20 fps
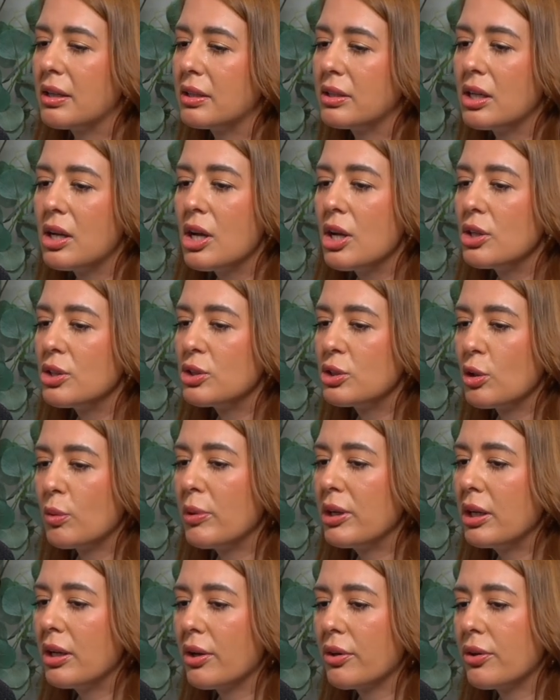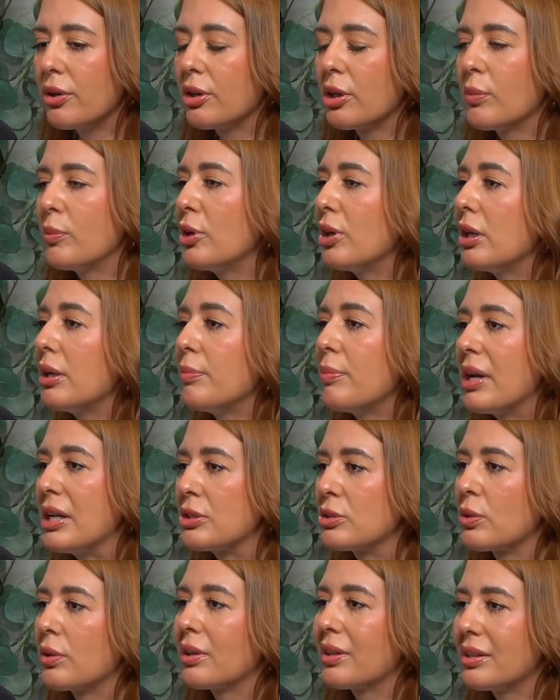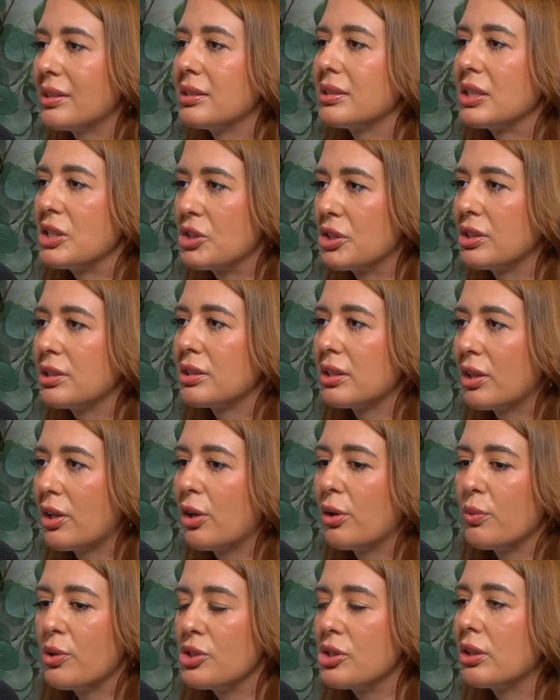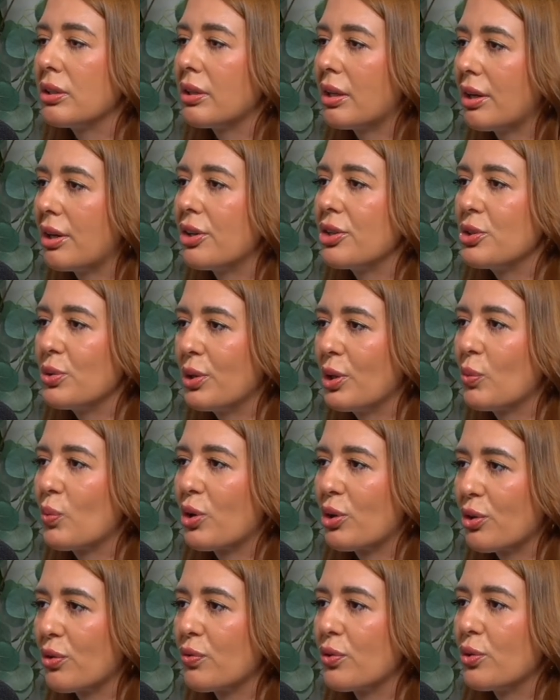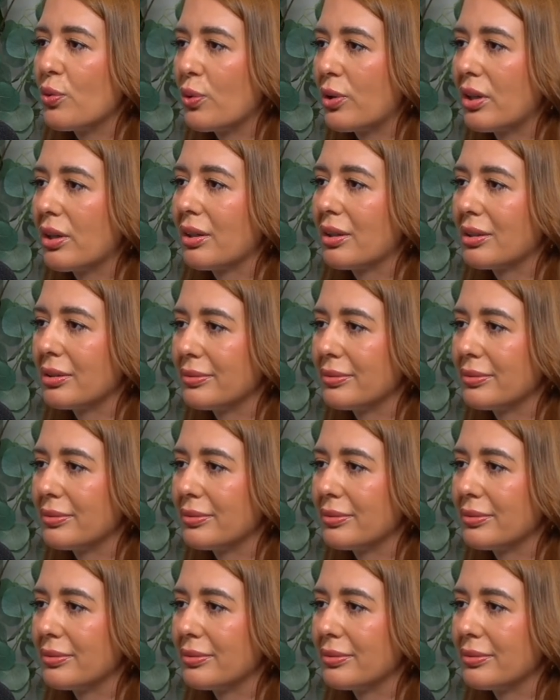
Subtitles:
and so many other community-based organizations in our region that are doing wonderful work.